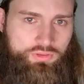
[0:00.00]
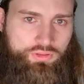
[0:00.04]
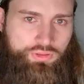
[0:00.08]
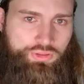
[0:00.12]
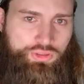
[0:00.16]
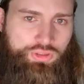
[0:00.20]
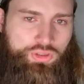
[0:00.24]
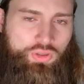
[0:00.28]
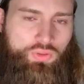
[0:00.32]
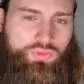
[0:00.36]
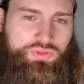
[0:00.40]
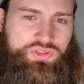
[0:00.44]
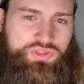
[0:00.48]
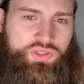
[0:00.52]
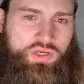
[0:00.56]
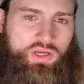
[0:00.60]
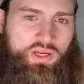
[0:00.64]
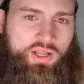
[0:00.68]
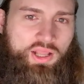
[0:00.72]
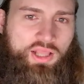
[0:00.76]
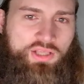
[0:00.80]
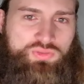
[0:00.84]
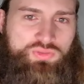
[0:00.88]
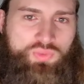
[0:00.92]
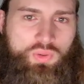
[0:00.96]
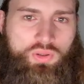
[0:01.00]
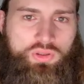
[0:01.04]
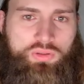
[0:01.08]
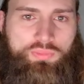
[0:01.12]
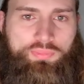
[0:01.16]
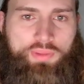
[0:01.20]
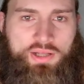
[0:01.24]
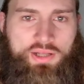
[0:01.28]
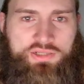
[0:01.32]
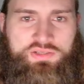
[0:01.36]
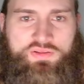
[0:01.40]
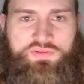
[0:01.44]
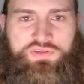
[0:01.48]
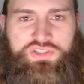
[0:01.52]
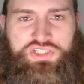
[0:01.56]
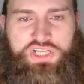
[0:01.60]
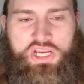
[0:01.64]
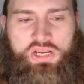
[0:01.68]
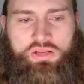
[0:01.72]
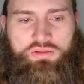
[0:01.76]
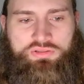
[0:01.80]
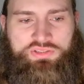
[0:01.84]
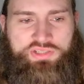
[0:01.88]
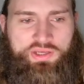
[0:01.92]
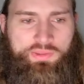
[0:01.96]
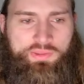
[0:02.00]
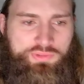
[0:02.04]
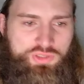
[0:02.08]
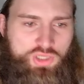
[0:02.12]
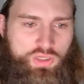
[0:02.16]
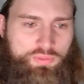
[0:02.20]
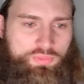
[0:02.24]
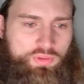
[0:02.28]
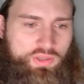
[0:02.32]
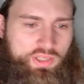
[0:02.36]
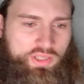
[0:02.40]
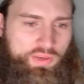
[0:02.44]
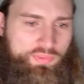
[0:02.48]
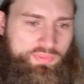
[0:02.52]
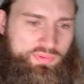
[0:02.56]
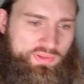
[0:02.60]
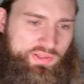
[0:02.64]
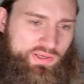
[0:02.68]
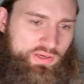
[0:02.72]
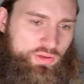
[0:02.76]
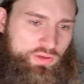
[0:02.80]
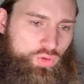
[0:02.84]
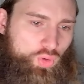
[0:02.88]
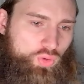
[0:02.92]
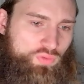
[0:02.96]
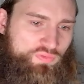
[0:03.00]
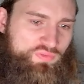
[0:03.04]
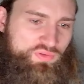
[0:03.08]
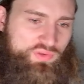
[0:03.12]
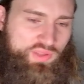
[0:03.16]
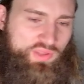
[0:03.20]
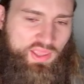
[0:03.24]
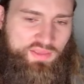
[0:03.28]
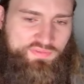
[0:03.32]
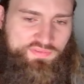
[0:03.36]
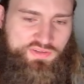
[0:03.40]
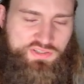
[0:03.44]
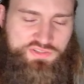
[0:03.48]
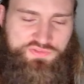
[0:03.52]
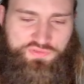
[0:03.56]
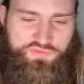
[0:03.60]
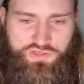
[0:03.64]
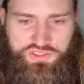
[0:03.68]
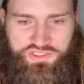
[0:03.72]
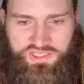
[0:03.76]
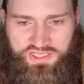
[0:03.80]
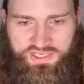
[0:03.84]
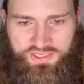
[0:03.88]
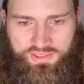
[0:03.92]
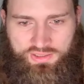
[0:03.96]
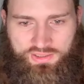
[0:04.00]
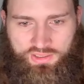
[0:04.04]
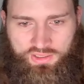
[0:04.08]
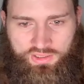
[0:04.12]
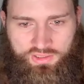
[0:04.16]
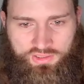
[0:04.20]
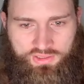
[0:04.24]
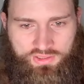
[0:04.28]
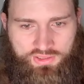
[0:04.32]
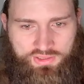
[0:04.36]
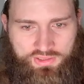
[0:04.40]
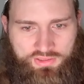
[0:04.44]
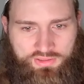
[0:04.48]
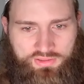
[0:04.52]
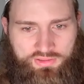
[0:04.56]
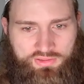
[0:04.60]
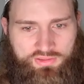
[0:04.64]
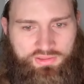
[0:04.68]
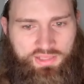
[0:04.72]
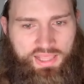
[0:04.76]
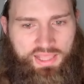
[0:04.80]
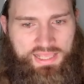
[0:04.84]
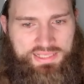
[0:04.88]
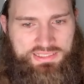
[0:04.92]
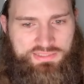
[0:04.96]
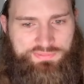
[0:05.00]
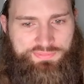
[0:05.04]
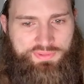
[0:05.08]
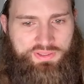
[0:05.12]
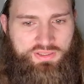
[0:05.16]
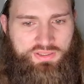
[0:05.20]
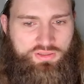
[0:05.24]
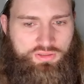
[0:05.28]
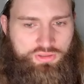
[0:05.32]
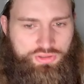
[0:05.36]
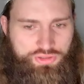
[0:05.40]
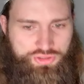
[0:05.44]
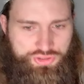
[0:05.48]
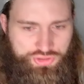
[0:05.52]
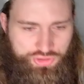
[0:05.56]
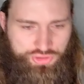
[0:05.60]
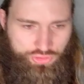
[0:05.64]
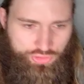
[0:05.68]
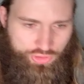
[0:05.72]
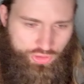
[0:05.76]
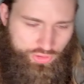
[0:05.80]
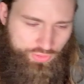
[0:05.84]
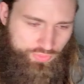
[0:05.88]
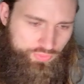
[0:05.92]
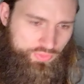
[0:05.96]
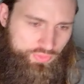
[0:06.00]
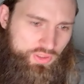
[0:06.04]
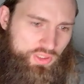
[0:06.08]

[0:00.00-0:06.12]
Yo, what's going on, guys? Welcome back to the channel. Today we're talking about Karolina Kowalkiewicz versus Iasmin Lucindo.